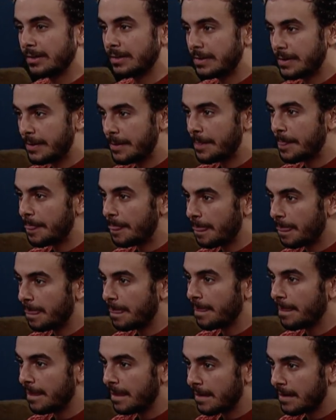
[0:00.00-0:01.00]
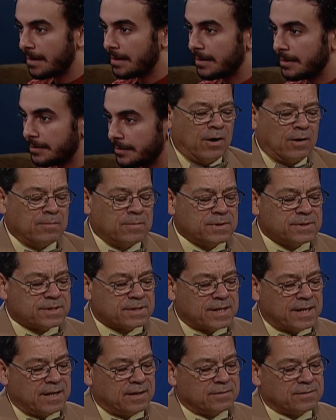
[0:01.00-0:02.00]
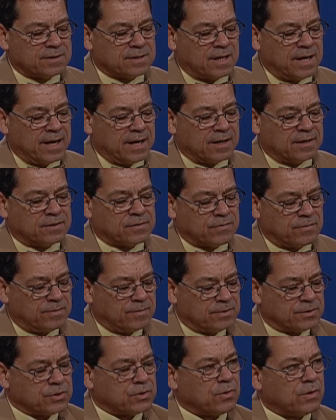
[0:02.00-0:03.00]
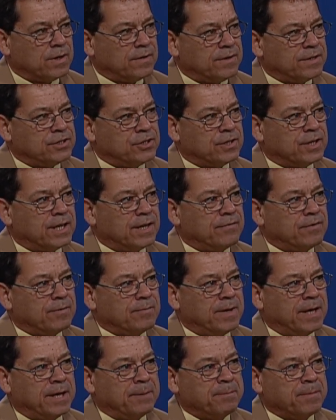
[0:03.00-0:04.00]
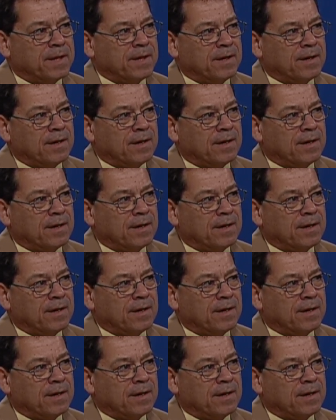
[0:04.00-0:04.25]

it it almost sounds like it's from the story that you're giving me